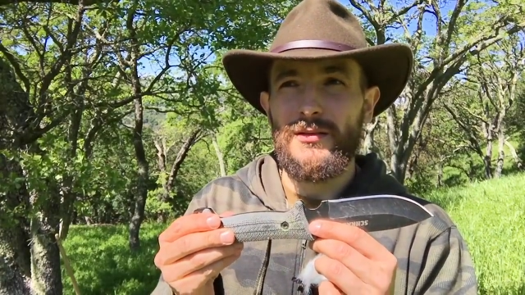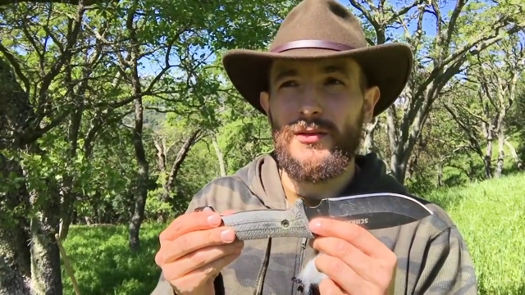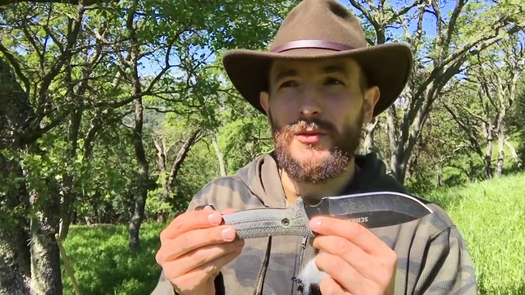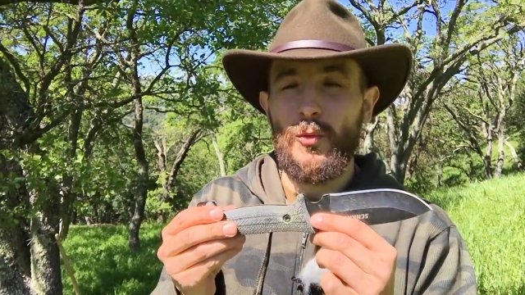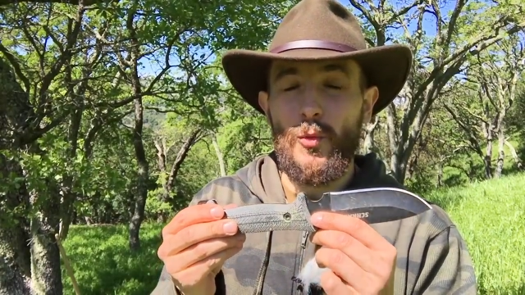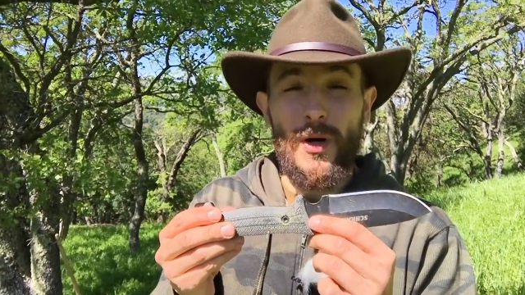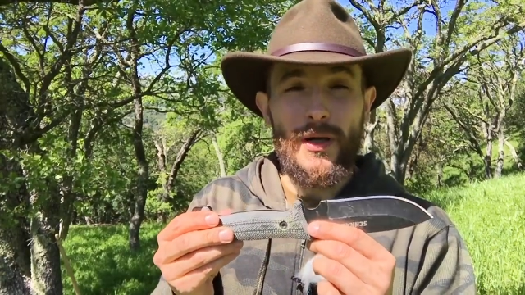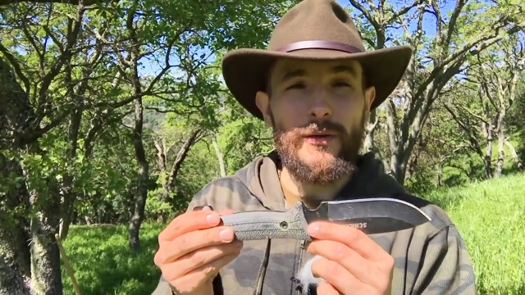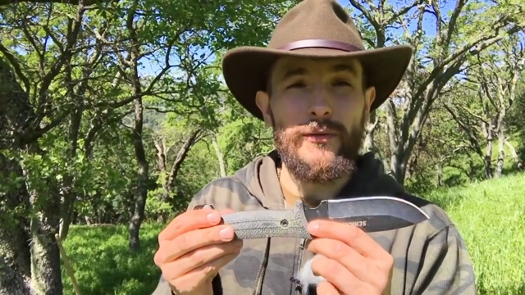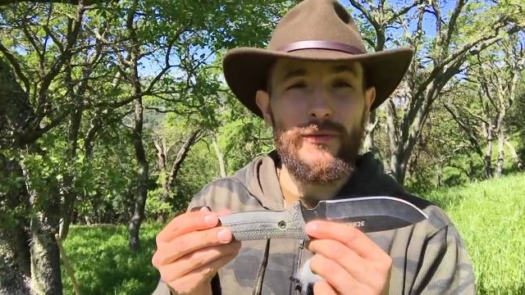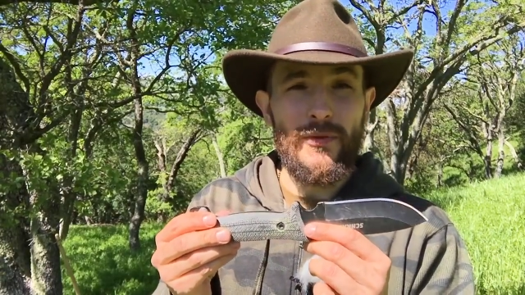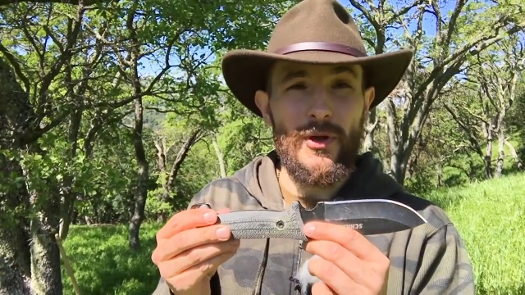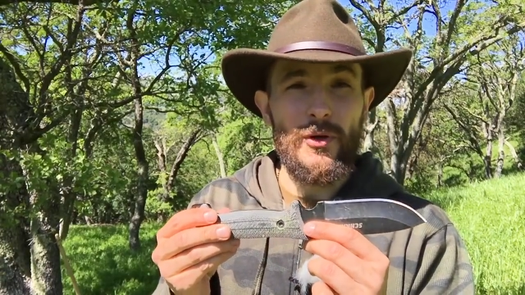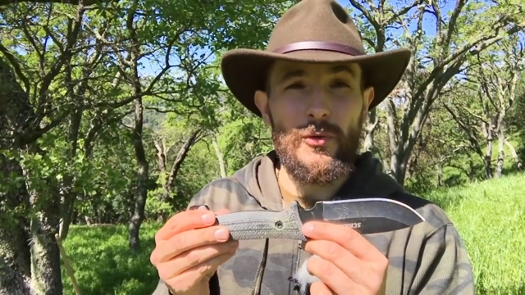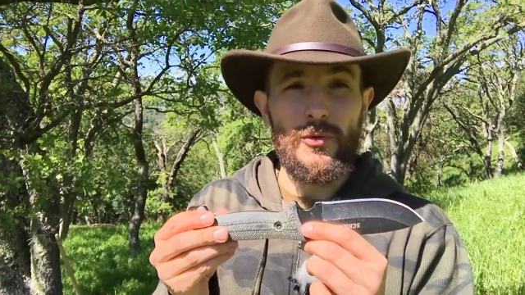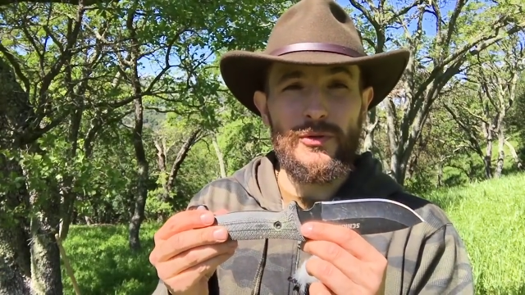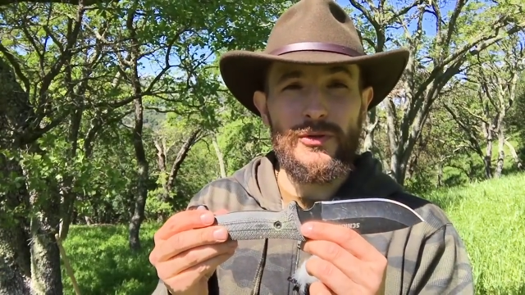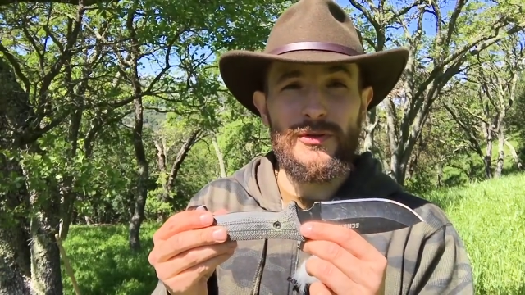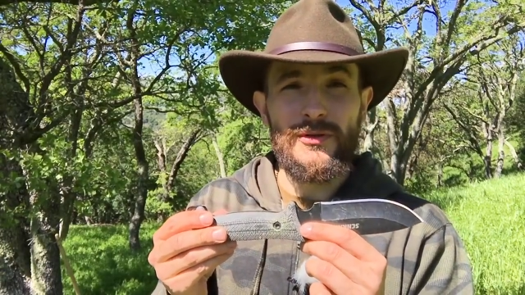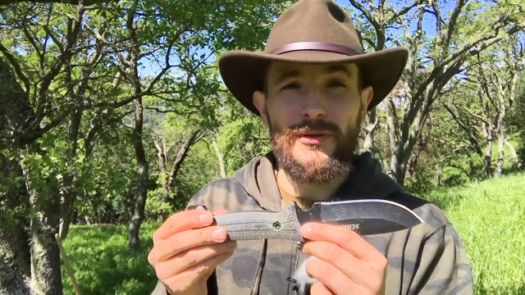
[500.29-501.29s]
one of
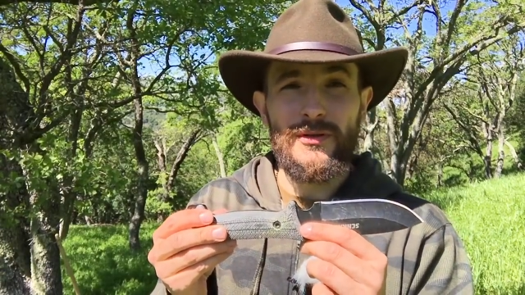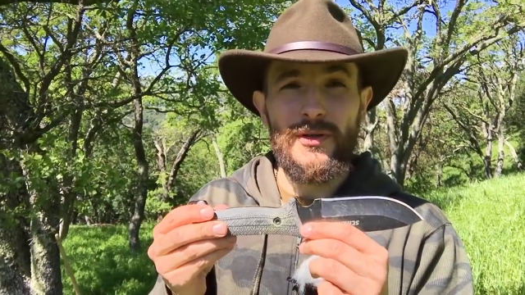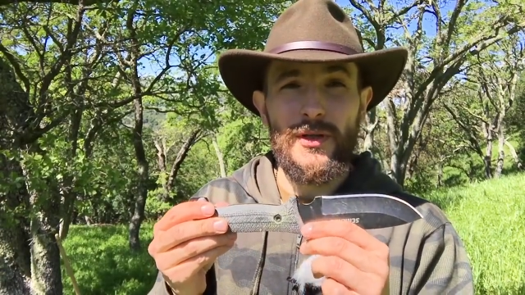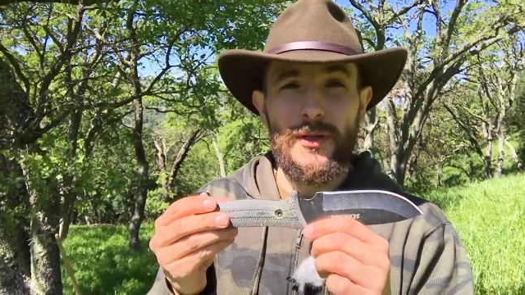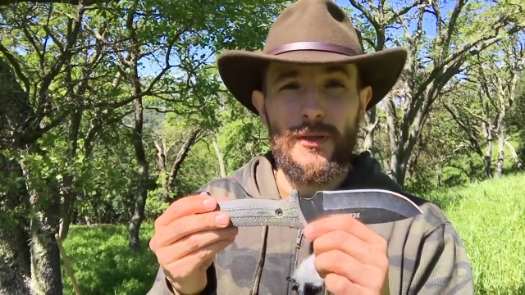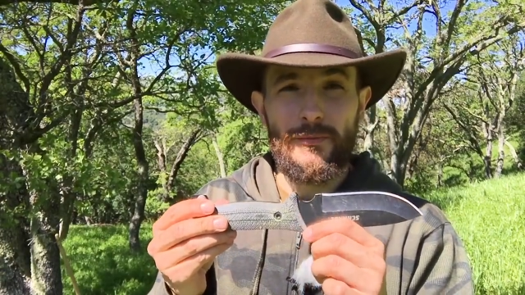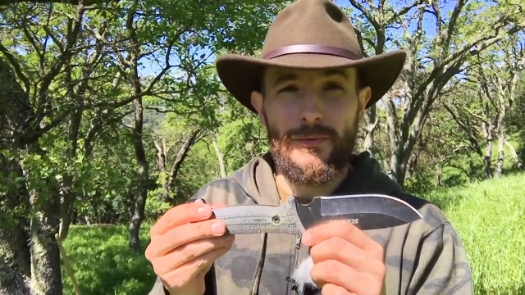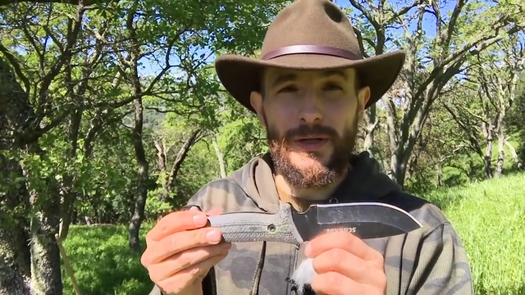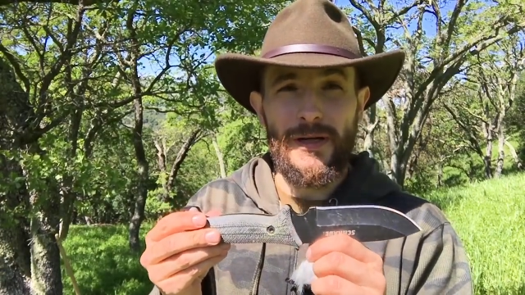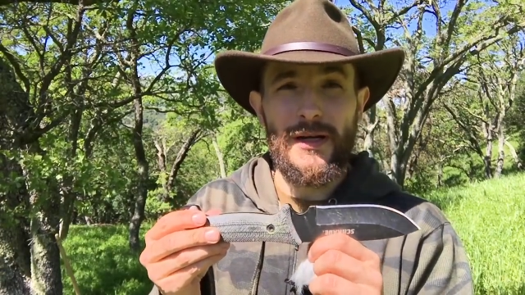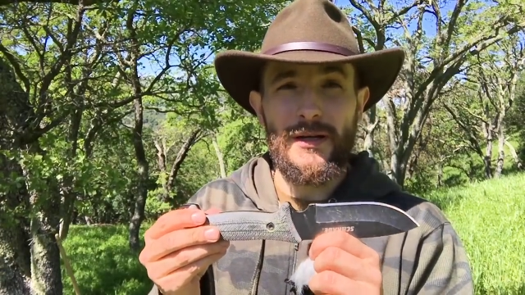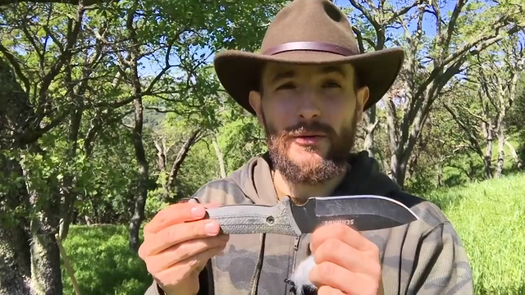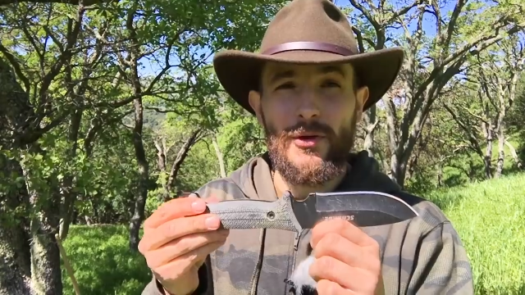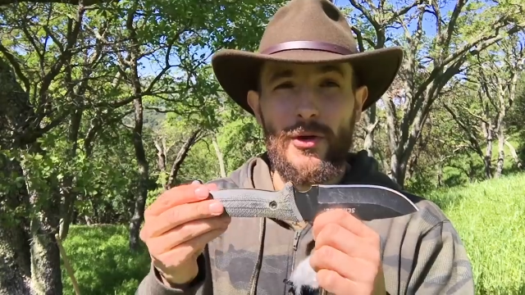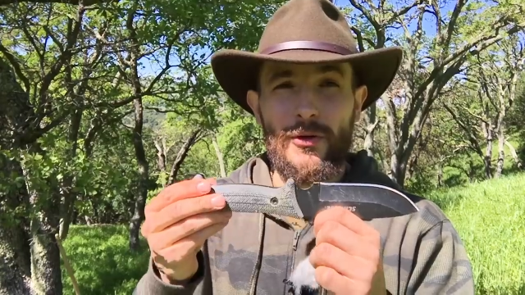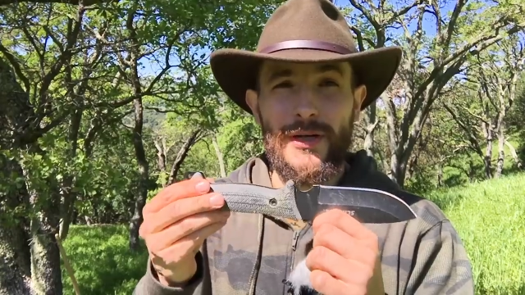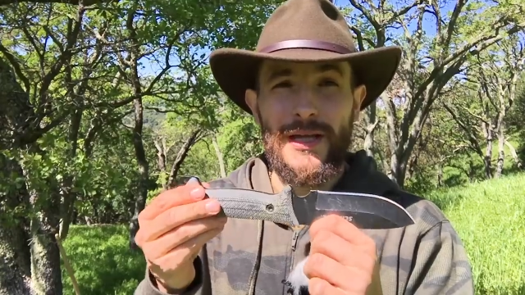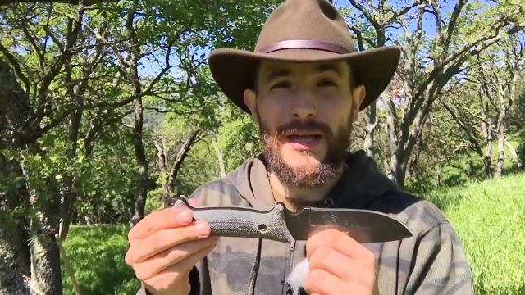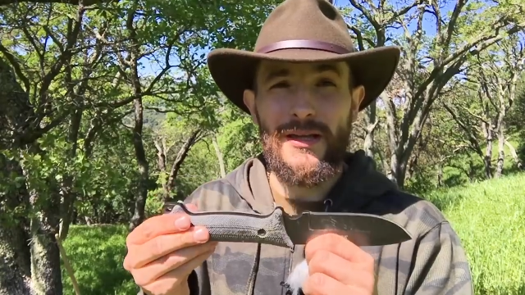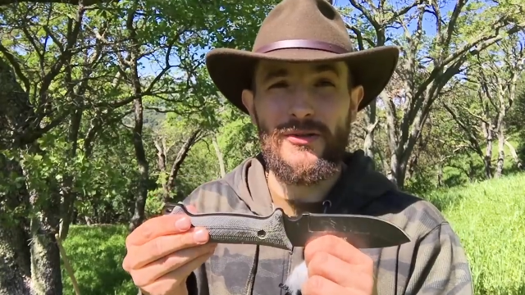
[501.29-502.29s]
those rare
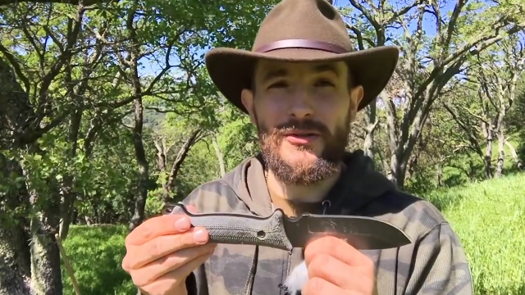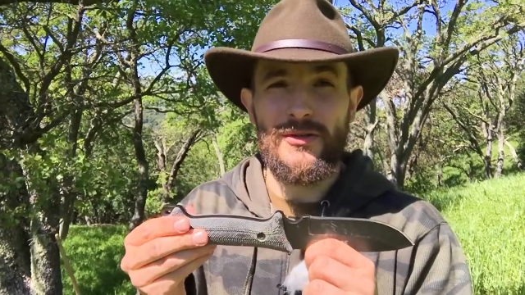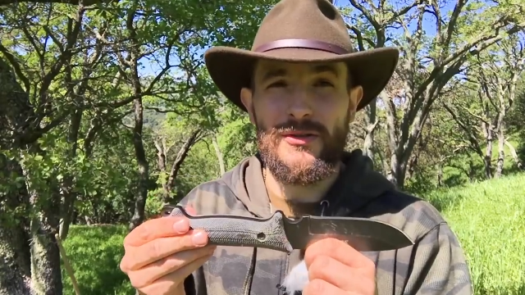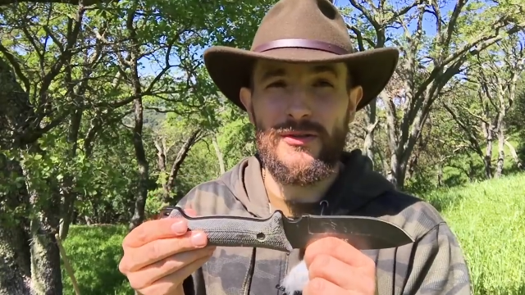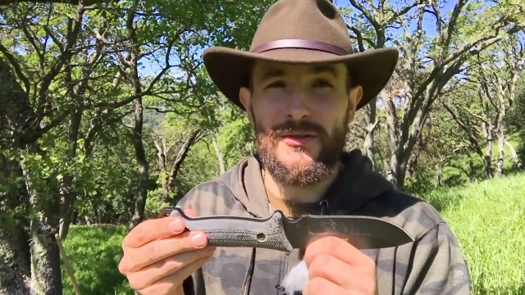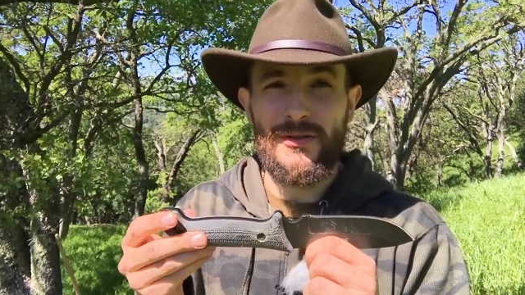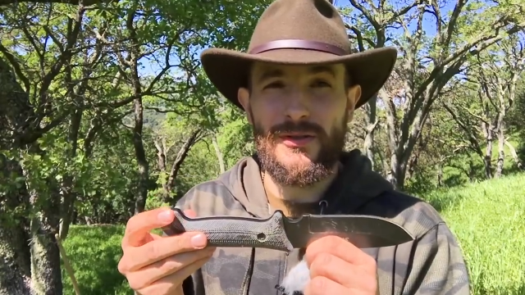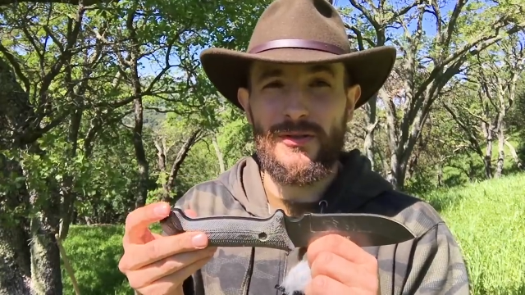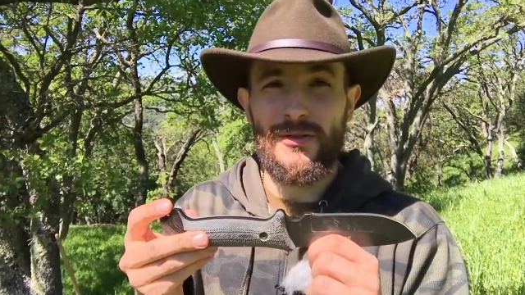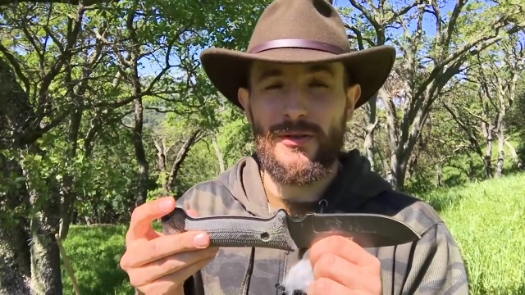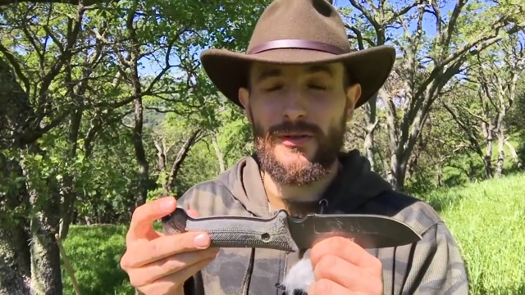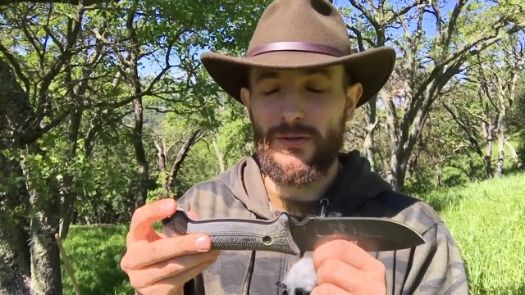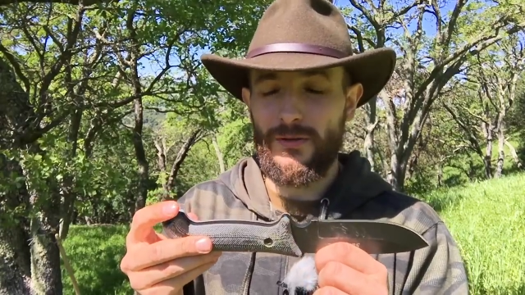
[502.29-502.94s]
occasions